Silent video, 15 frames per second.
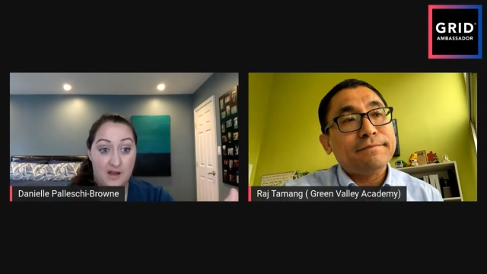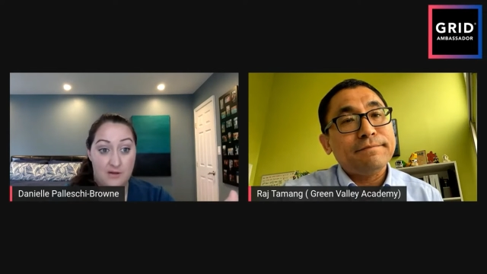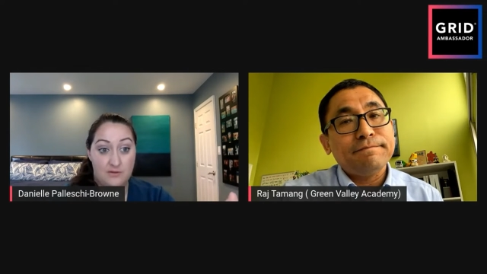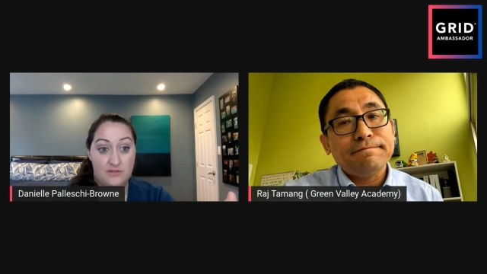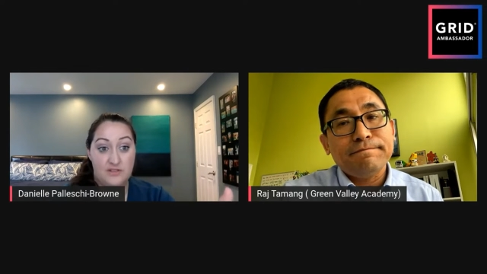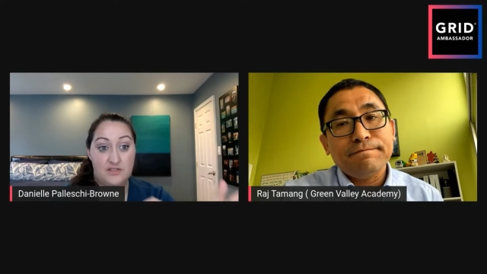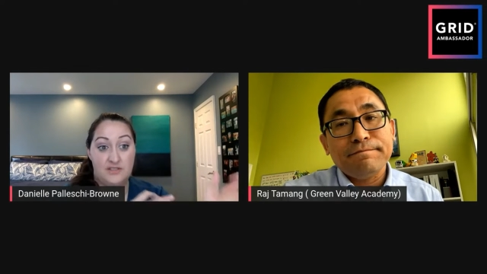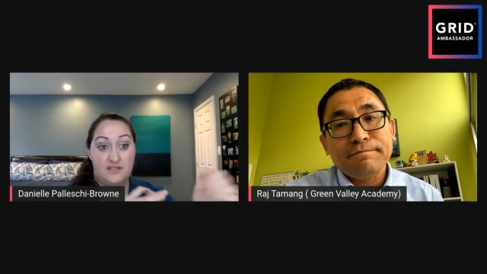Speaker 1: but...
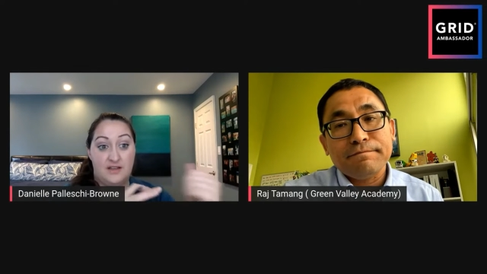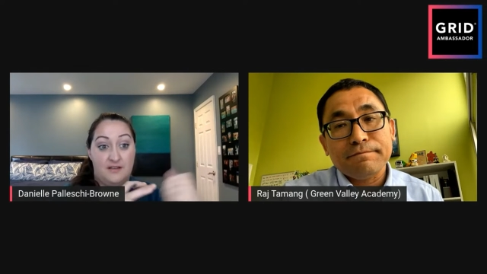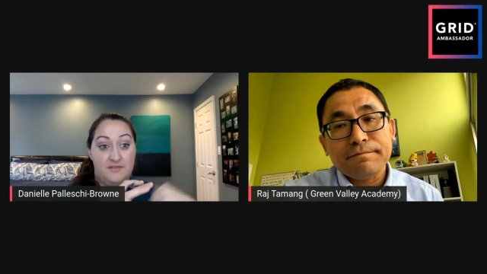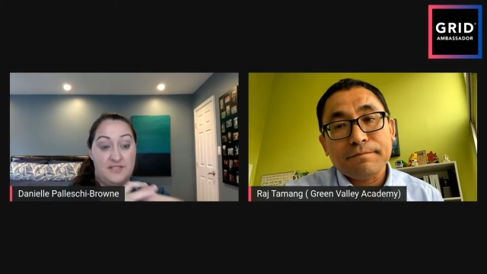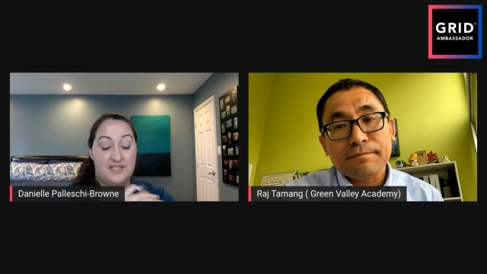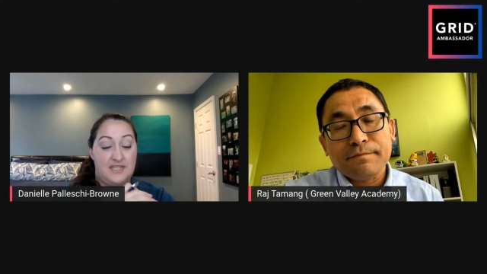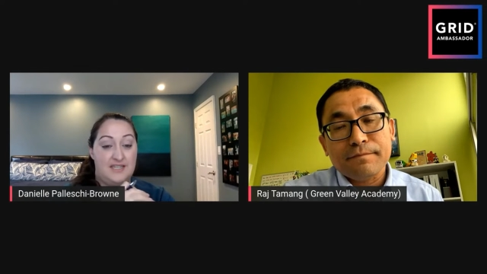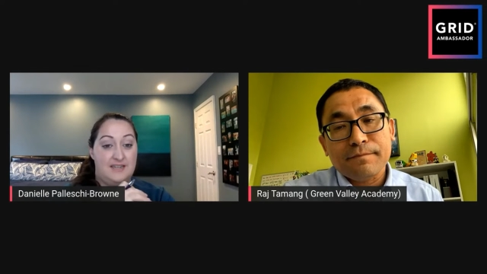house. I've
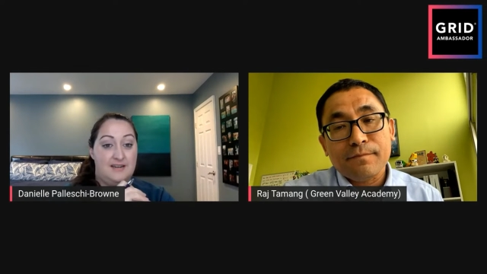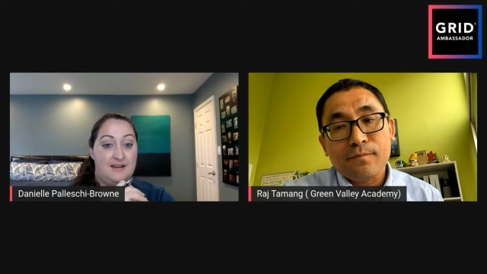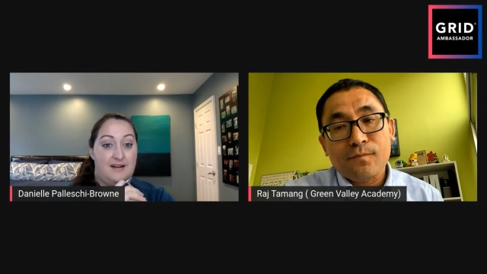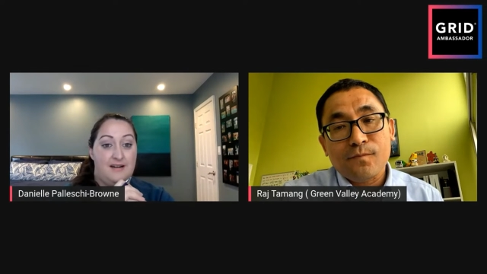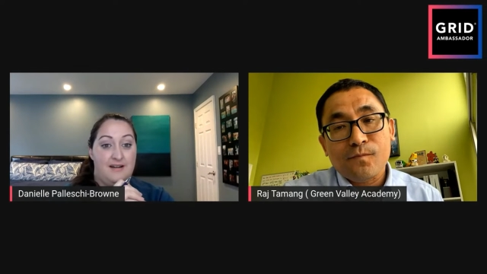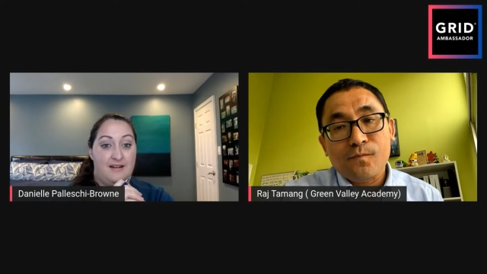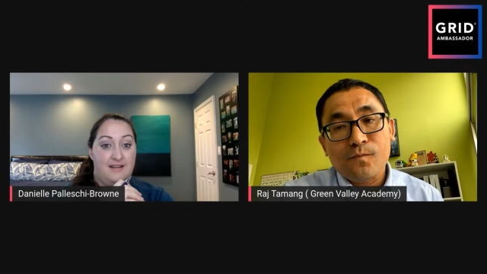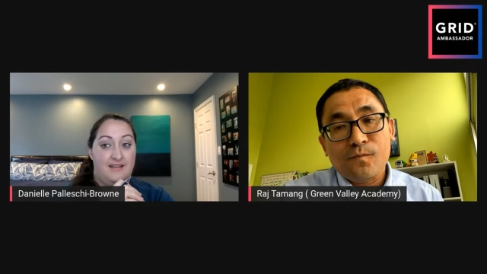seen it
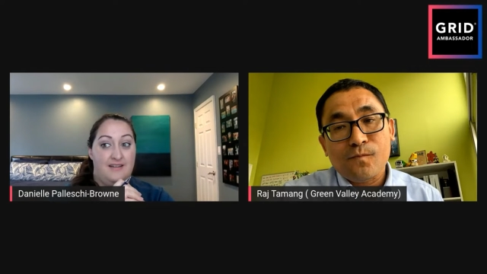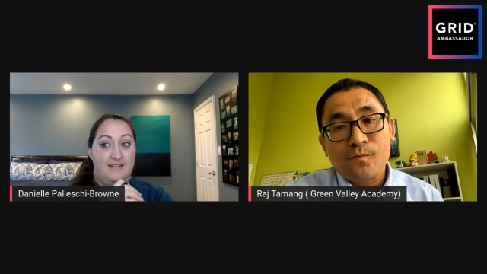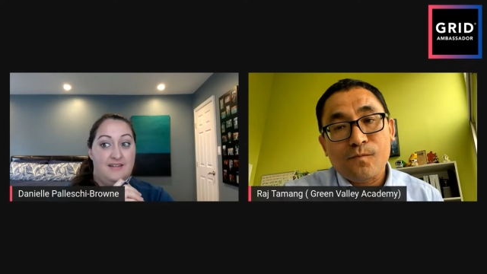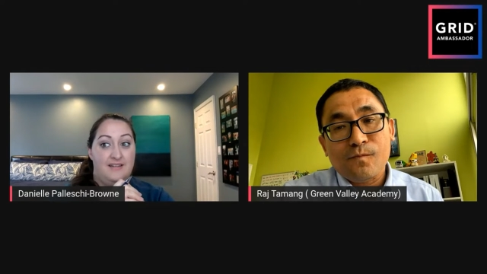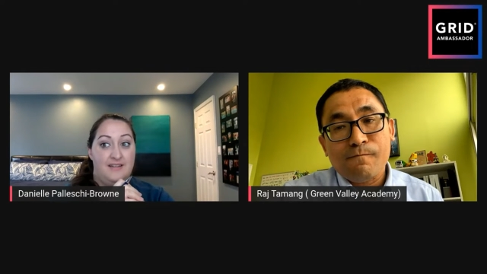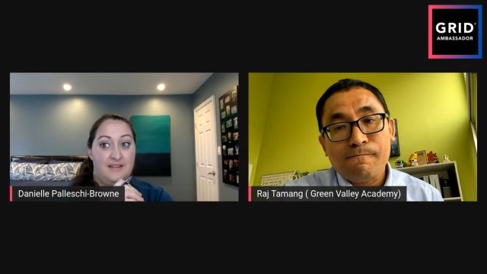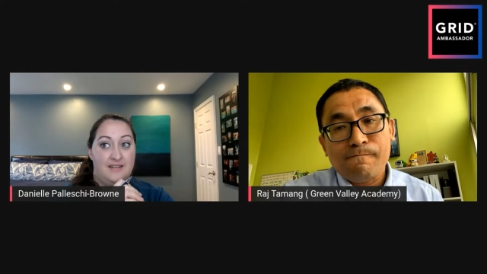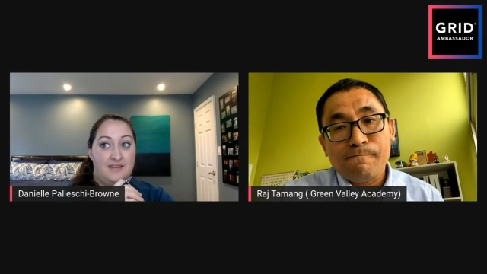on